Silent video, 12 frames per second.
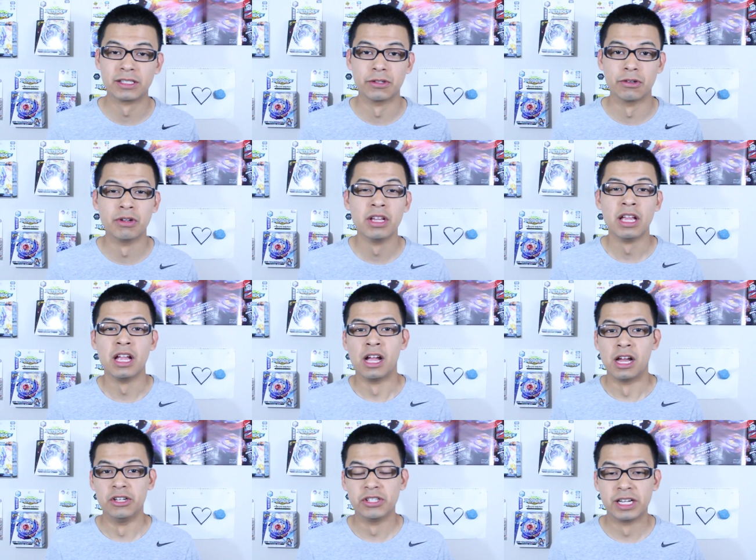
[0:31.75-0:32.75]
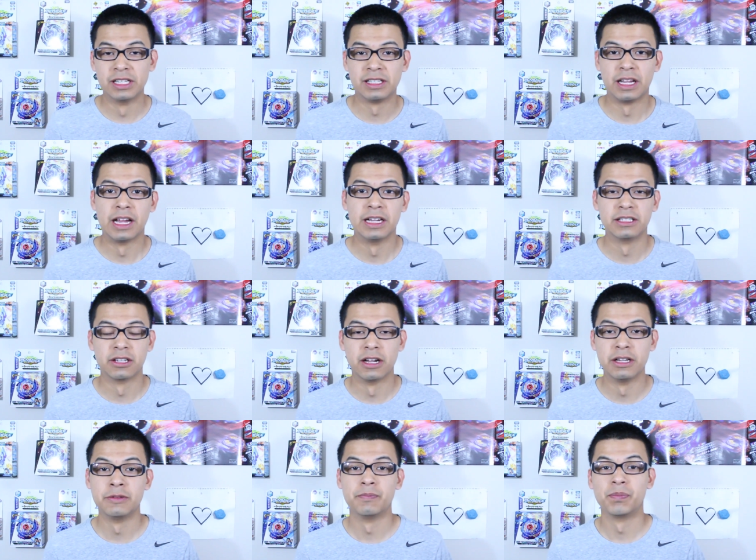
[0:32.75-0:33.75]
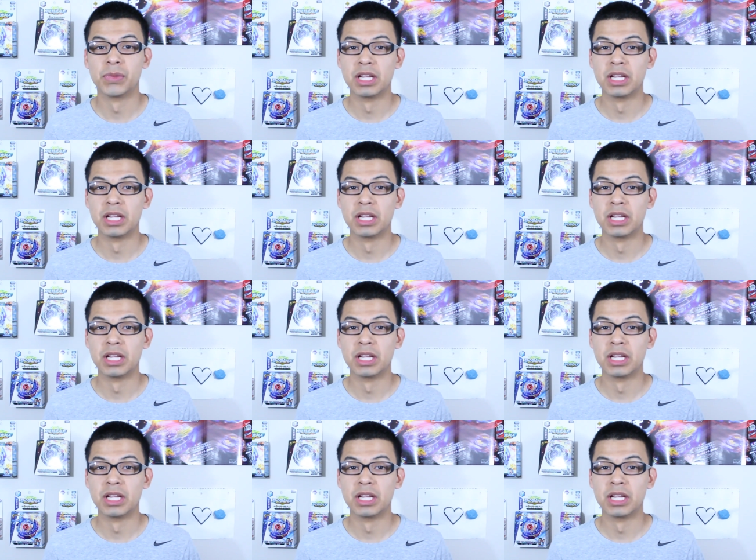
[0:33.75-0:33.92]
So I need you guys to hang tight,